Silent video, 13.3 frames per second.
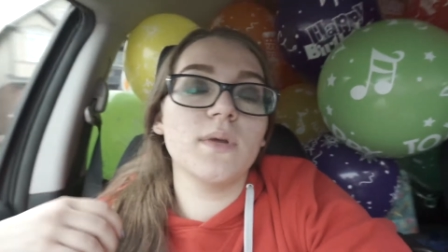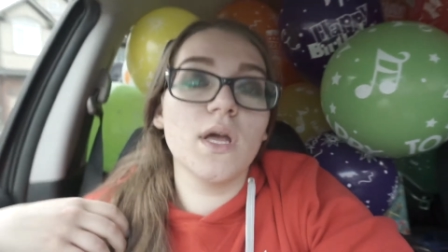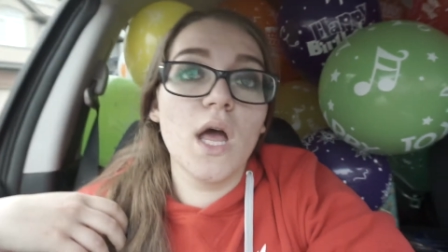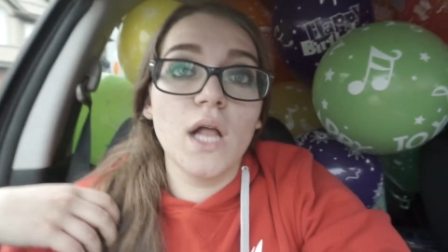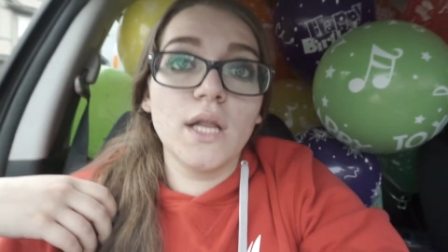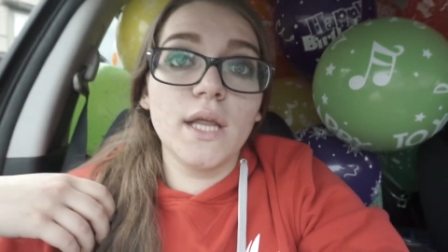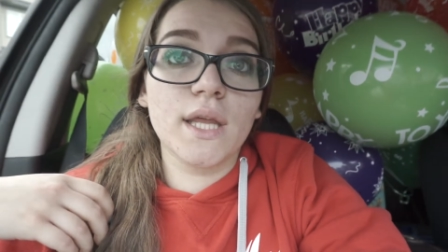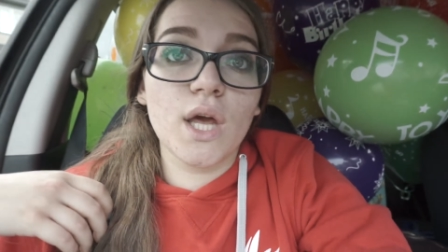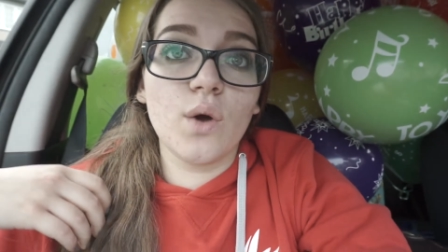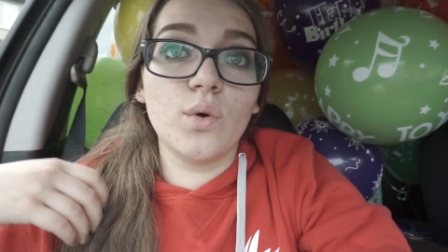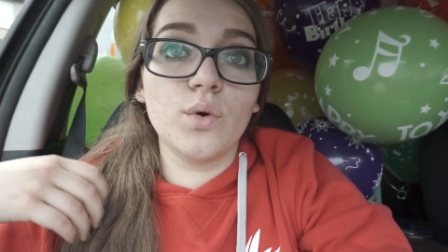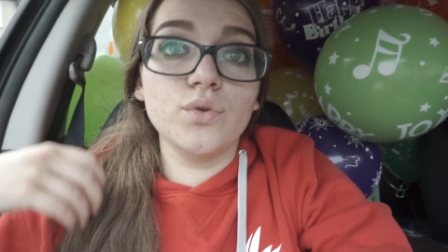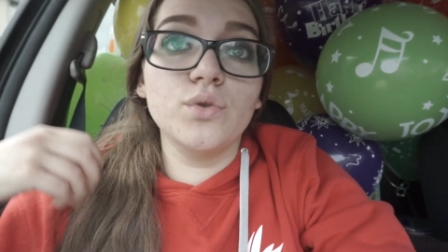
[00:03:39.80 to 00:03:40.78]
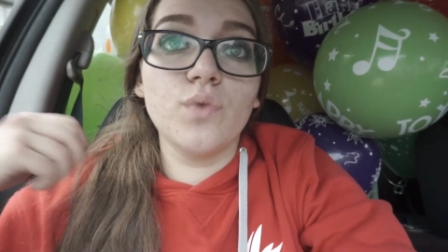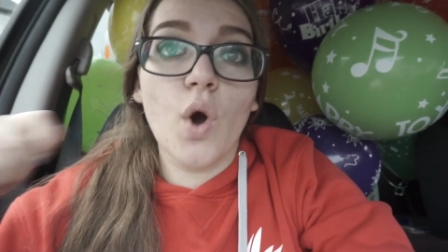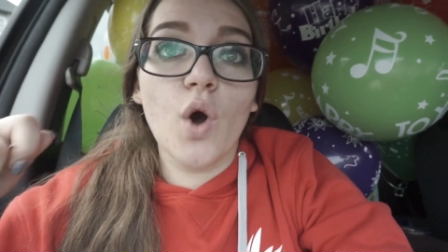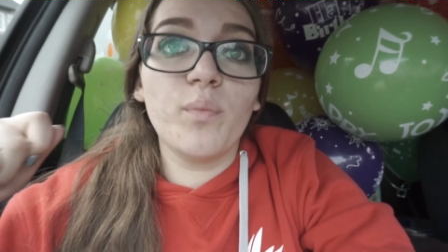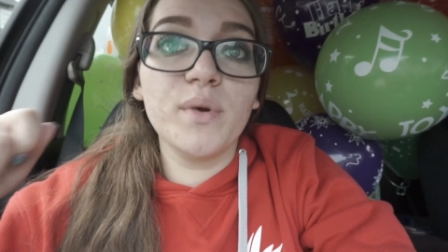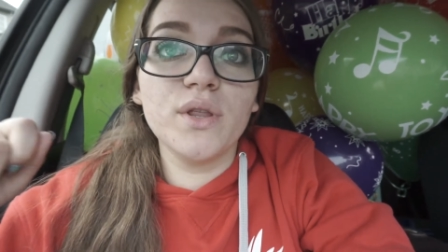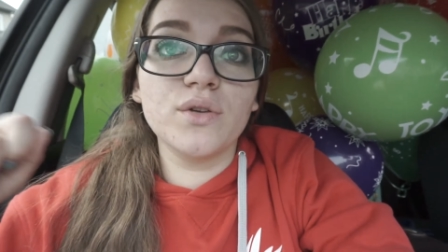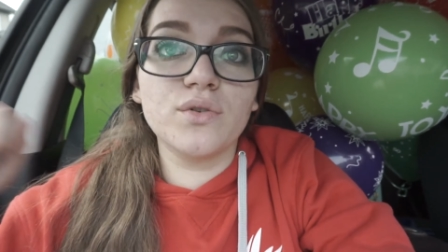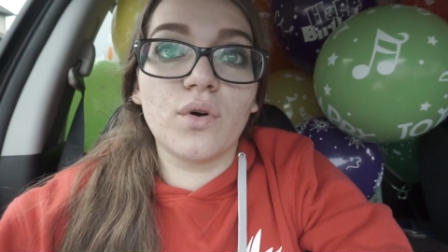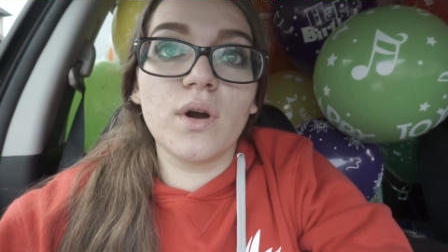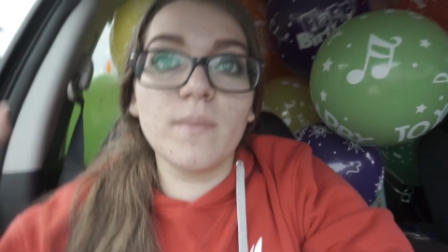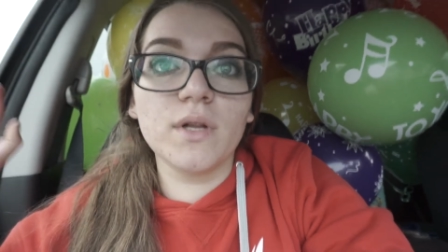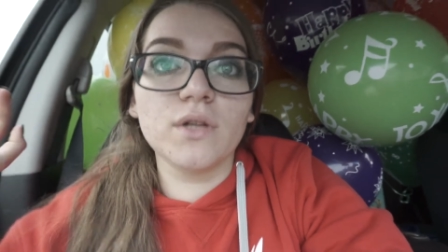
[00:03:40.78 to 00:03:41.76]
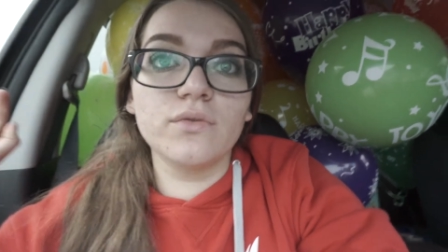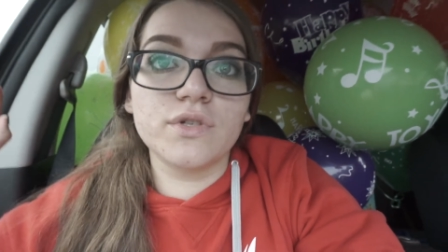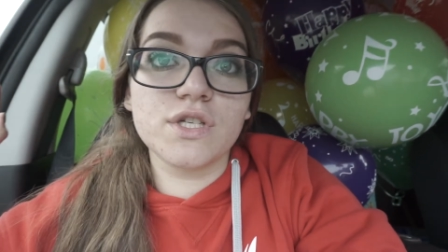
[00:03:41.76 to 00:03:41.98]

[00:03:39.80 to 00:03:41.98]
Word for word: be like, you open the door and balloons